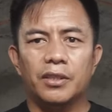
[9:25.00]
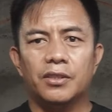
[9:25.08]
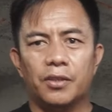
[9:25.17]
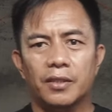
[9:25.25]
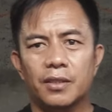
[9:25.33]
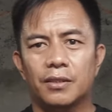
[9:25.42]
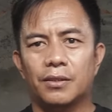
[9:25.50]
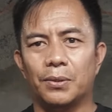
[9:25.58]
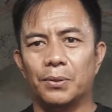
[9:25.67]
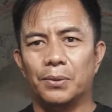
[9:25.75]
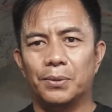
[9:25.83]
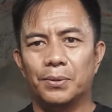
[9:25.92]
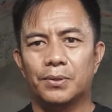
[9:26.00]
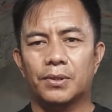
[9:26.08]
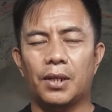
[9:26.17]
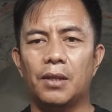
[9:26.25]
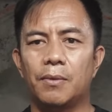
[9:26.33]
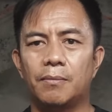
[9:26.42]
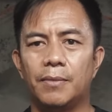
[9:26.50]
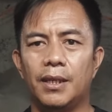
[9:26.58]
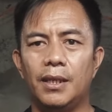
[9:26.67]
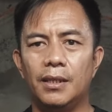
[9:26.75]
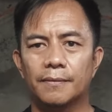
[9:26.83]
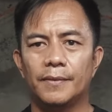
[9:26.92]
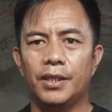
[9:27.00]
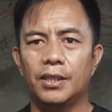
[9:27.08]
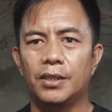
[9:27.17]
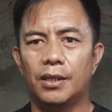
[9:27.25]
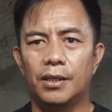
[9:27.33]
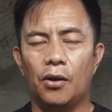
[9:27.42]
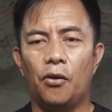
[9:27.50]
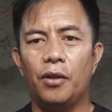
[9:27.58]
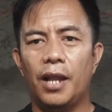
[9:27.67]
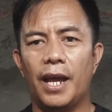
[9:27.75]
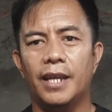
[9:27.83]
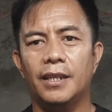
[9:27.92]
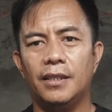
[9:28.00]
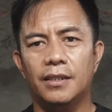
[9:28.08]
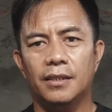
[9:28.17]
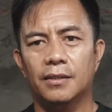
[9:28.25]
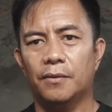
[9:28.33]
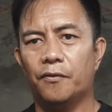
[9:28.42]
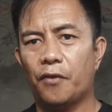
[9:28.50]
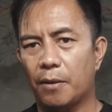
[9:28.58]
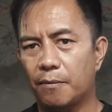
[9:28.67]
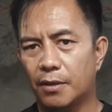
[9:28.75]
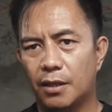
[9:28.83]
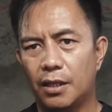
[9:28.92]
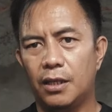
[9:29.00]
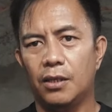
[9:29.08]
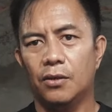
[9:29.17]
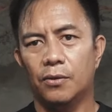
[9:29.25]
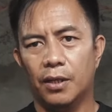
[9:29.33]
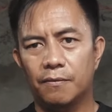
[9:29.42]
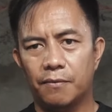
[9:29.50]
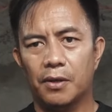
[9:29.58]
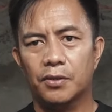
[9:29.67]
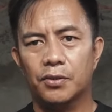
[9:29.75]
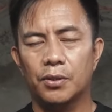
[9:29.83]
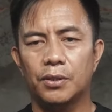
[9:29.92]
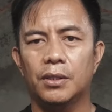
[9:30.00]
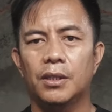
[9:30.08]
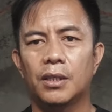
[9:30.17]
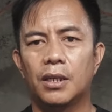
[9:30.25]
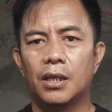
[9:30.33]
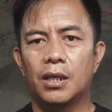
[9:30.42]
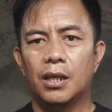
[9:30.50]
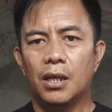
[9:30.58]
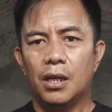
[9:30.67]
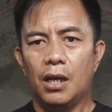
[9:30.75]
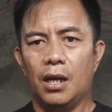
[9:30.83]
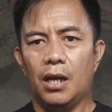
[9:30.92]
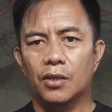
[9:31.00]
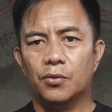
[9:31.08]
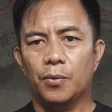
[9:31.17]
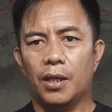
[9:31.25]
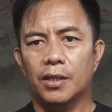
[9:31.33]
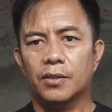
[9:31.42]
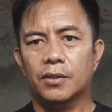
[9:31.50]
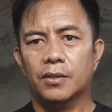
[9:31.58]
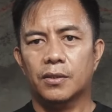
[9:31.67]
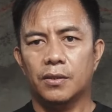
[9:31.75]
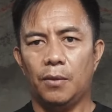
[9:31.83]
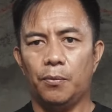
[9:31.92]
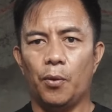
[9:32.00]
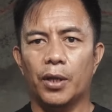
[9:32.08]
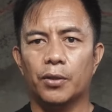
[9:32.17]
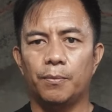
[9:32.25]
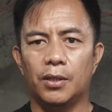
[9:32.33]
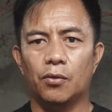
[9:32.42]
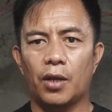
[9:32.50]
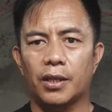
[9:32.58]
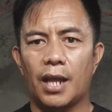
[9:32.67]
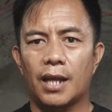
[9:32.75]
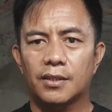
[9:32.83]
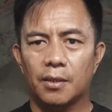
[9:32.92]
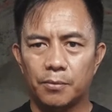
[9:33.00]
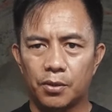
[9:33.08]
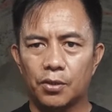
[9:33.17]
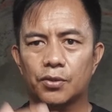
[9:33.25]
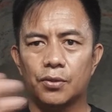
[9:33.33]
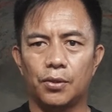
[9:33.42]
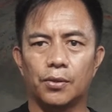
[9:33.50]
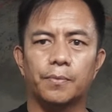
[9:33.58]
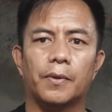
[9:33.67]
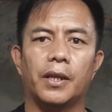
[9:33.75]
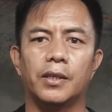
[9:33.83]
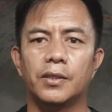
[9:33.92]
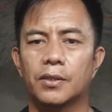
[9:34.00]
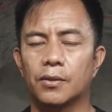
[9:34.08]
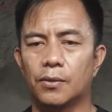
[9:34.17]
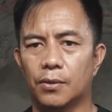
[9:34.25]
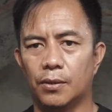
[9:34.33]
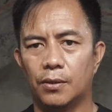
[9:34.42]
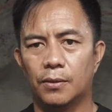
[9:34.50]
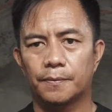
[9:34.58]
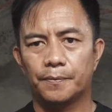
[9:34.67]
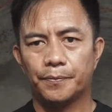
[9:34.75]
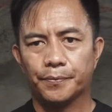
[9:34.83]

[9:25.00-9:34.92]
are interested to train with me, either online, privately, or in person, as well as if you want me to conduct seminars to your place or